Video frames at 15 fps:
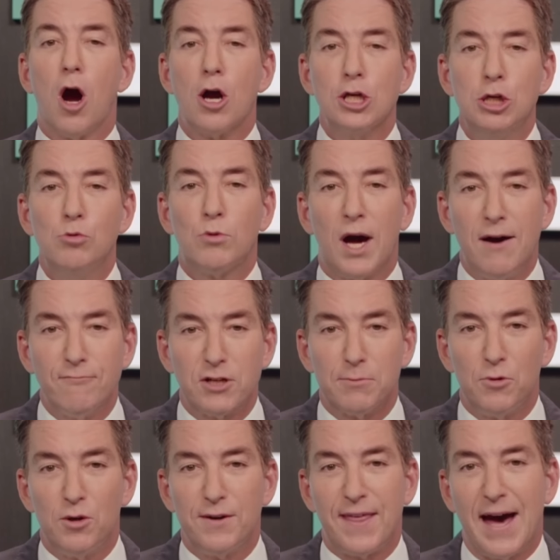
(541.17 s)
Are you
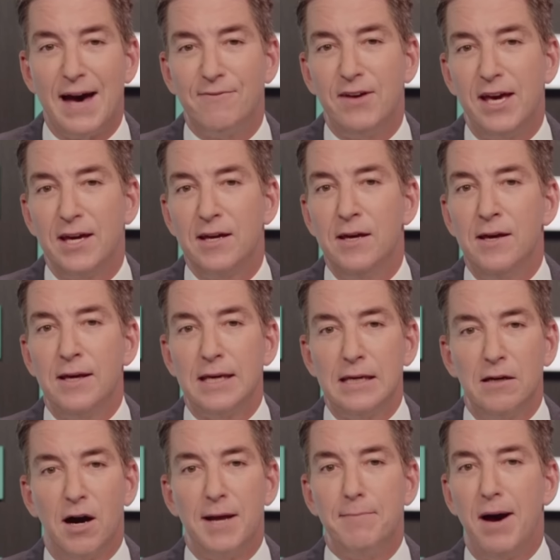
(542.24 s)
comfortable with having
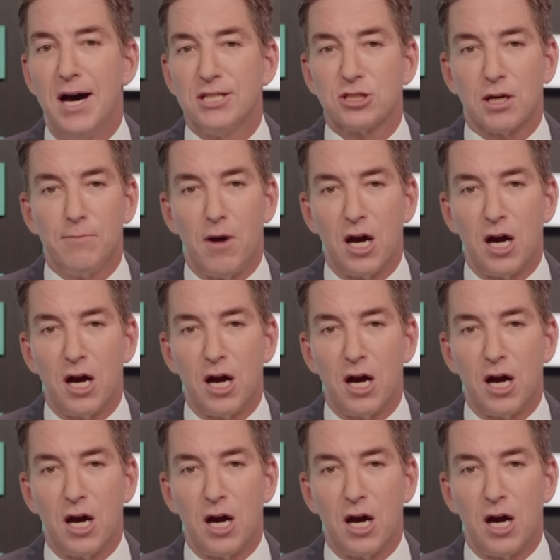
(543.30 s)
Elon Musk, Mark